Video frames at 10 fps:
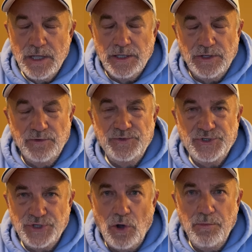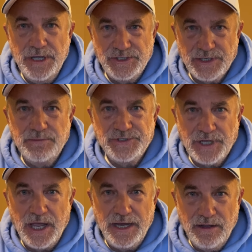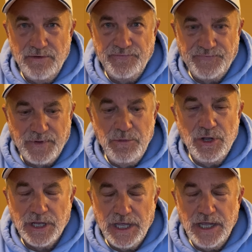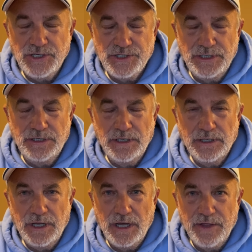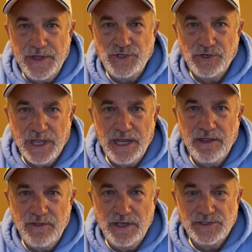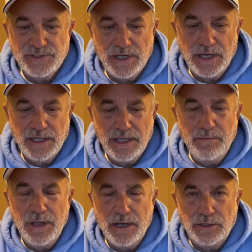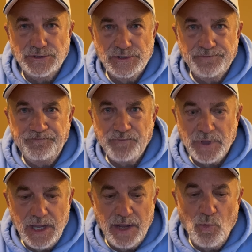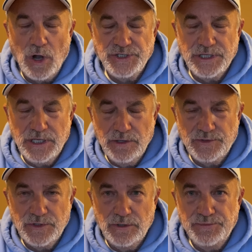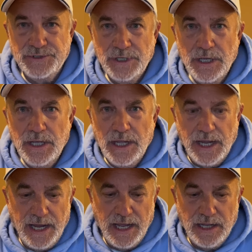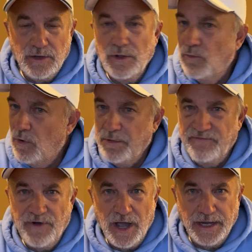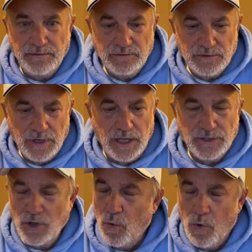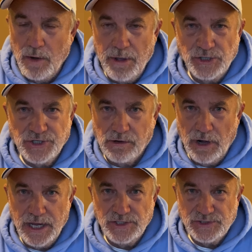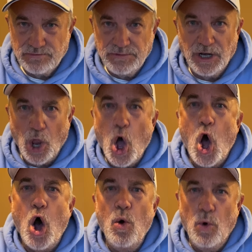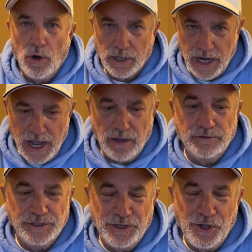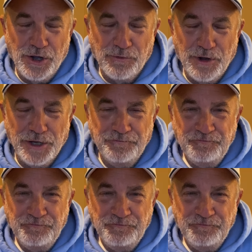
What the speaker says: you show me some sign of communication, that you're getting these emails and watching the YouTubes, and we'll be fine. Don't worry about your grades. It'll all work out in the long run.